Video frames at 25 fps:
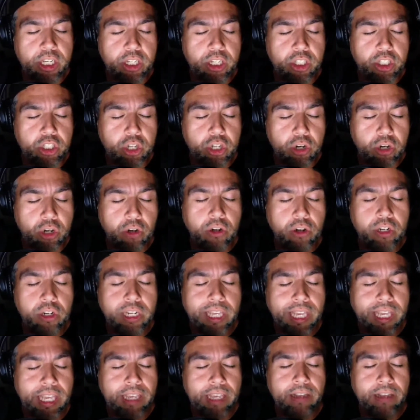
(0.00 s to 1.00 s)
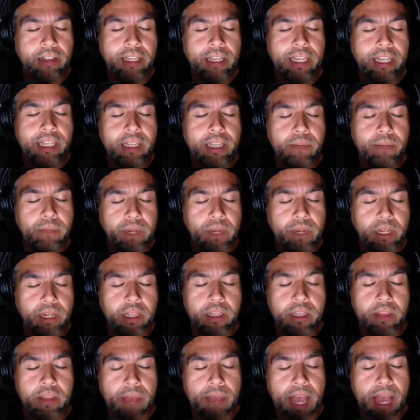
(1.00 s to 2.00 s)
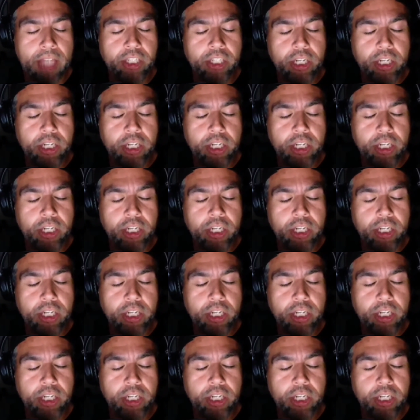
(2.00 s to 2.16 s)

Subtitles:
turned heel in the middle of the match.